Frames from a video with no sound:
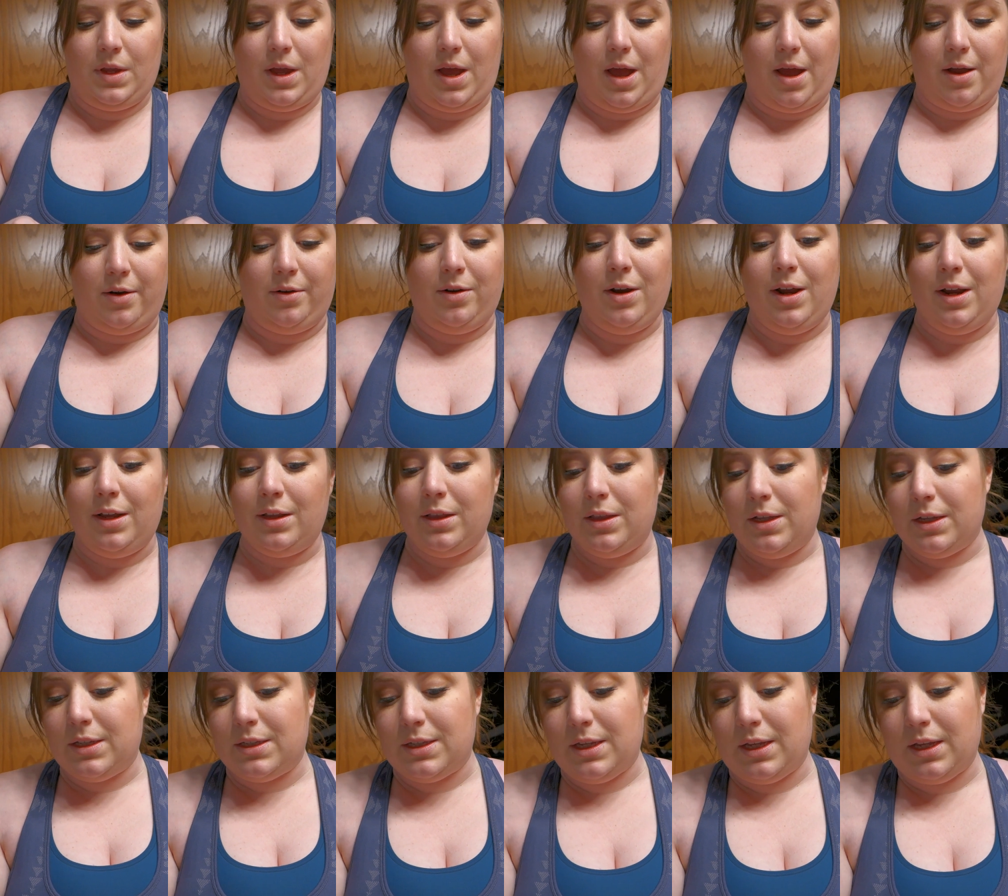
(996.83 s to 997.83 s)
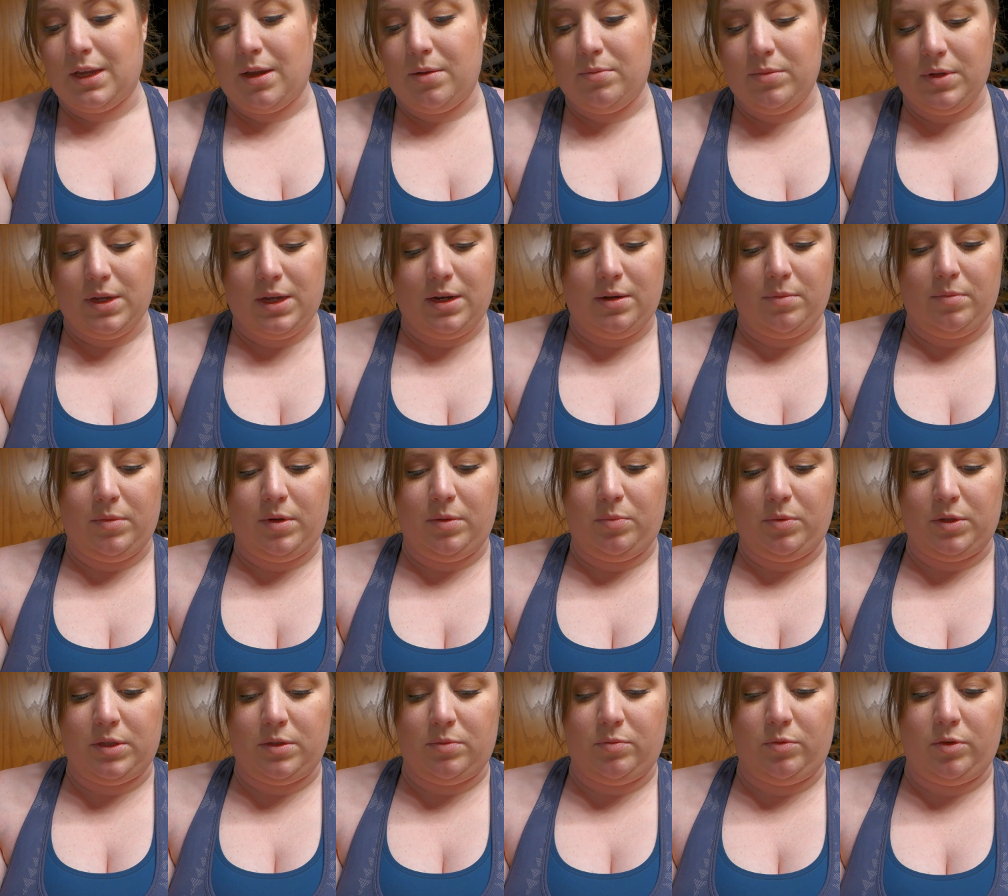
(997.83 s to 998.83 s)
Alright, looks like I'm done. I'm going to
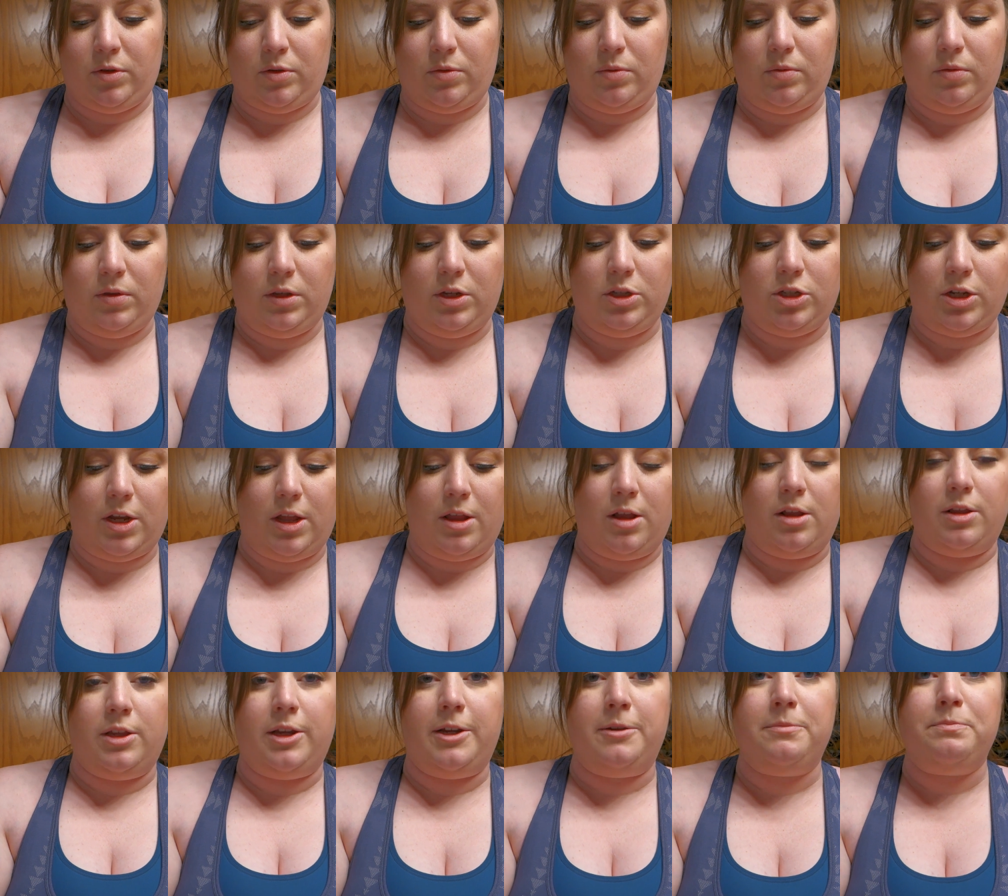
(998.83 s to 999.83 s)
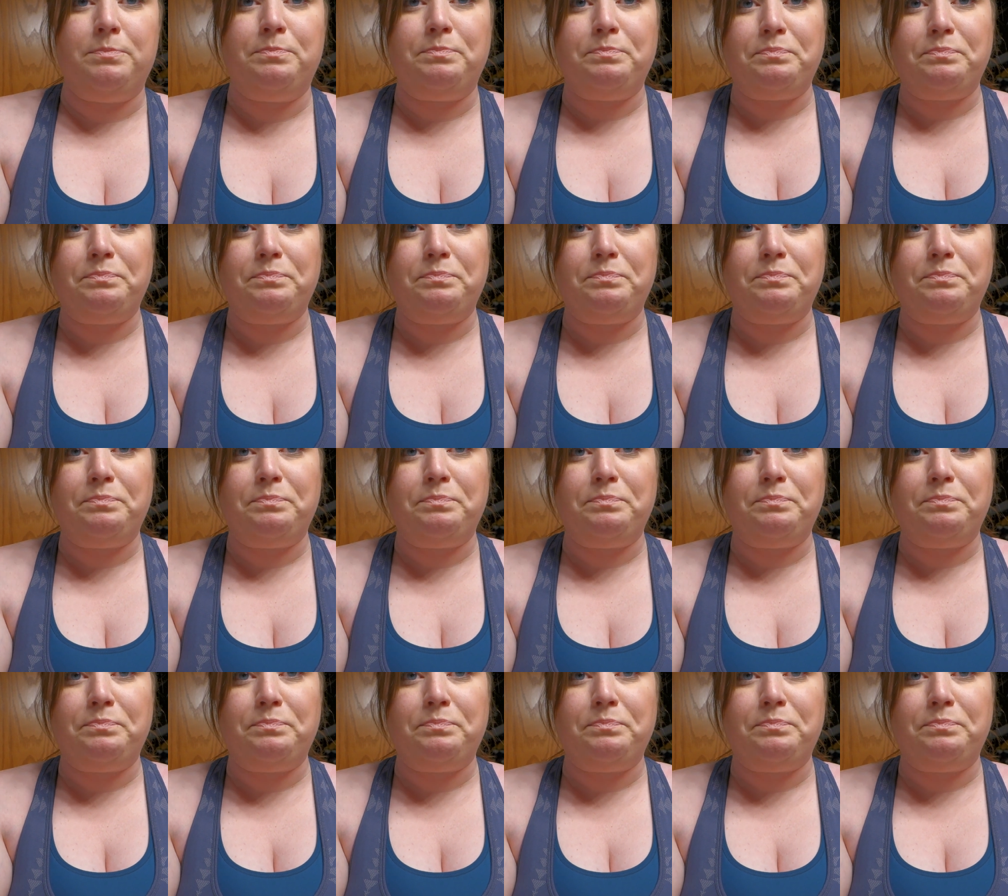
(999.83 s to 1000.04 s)
put some more cooling gel on there.